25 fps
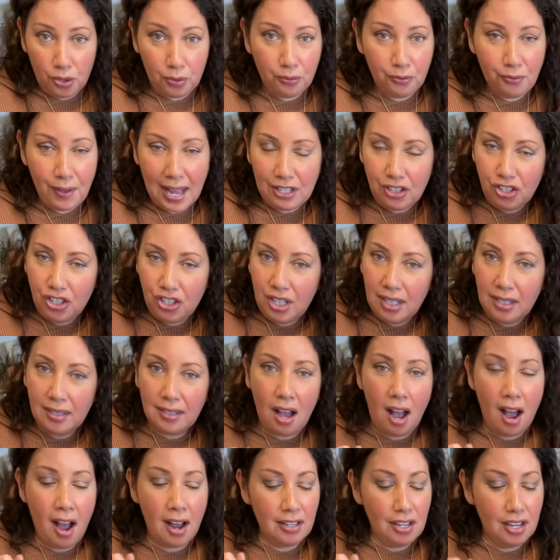veggies
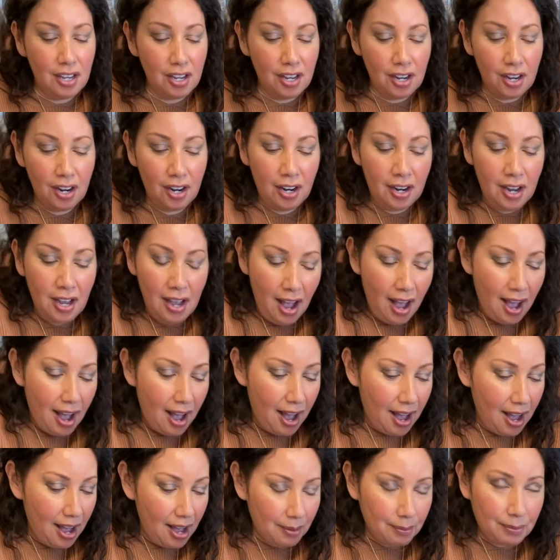on here,
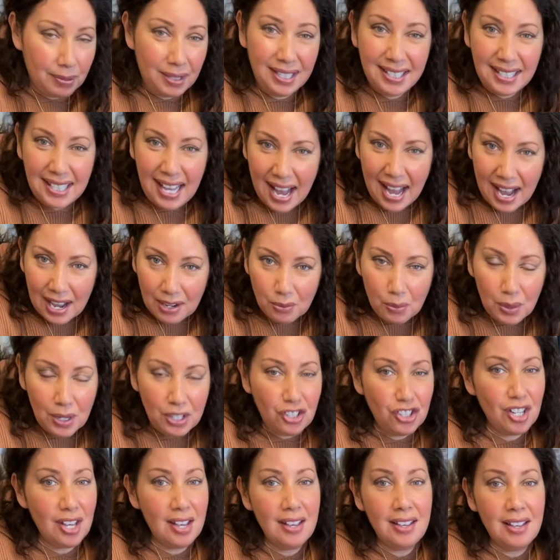
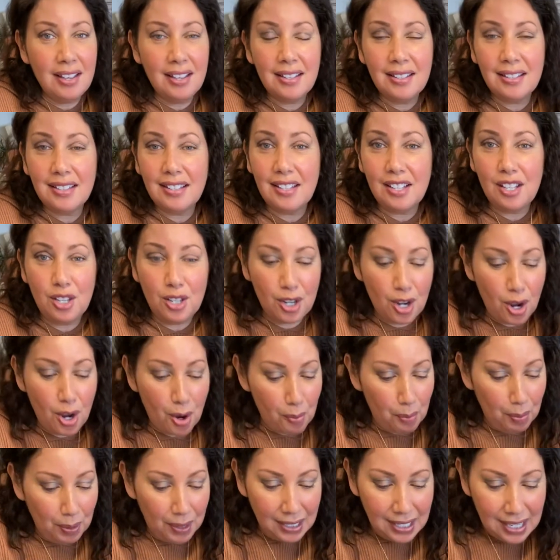sandwiches, you
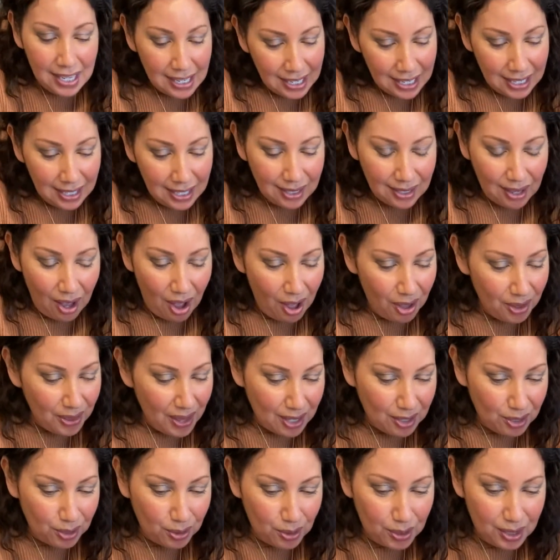know, paninis, all
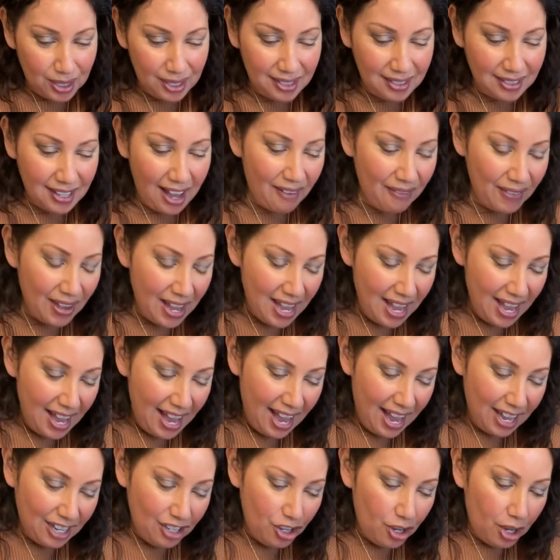that sort of stuff.
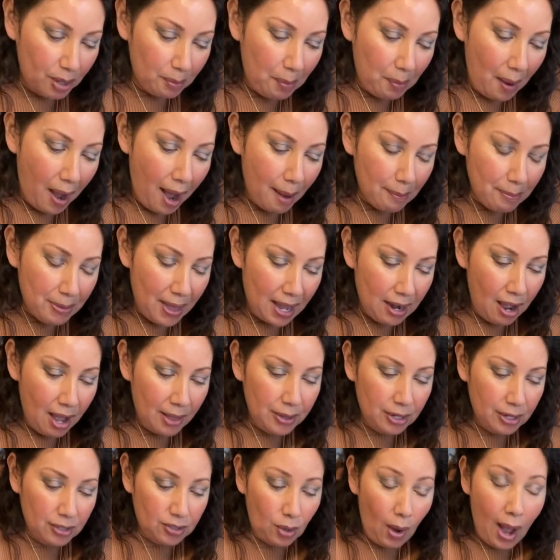And you can pop that
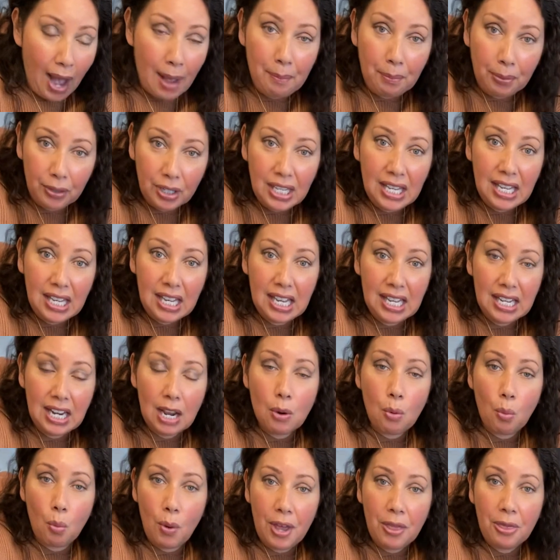on there. So I preheat
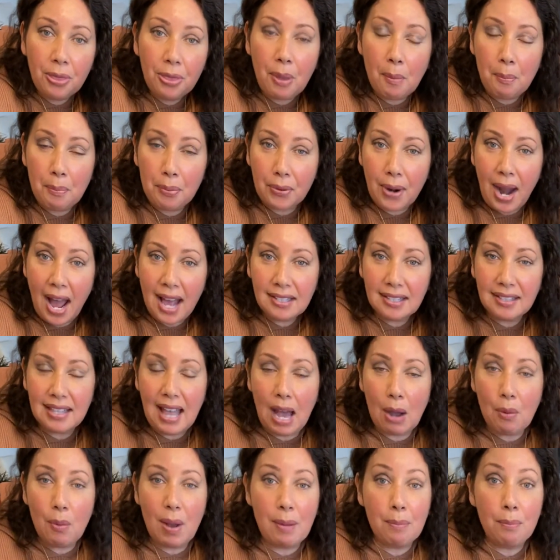it with the press.
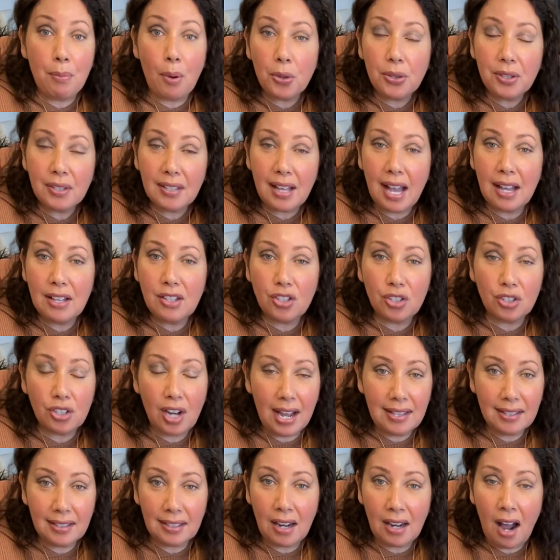That way both sides are
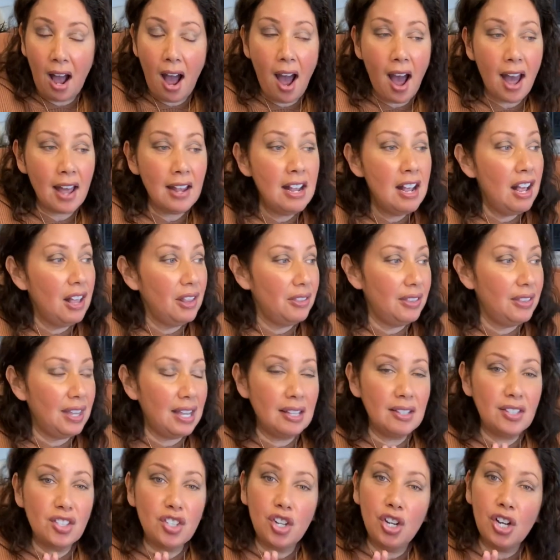nice and hot.
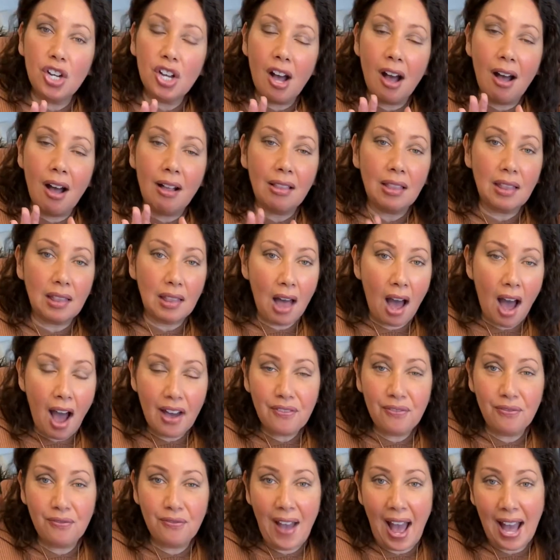Things cook a
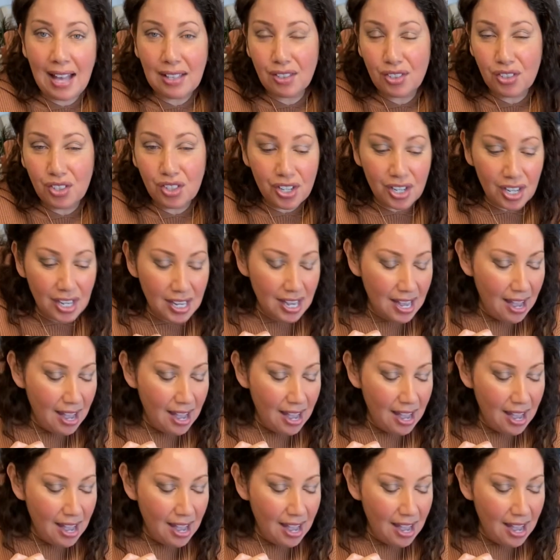lot faster.